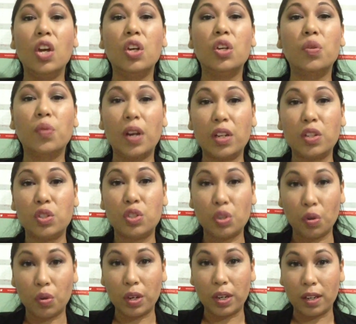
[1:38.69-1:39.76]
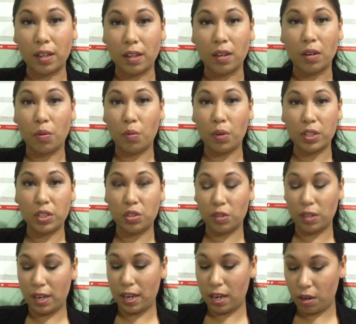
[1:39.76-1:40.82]
you enjoy what you're
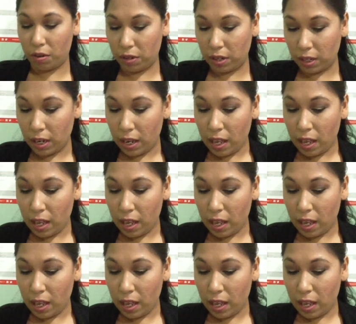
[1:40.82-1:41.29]
hearing.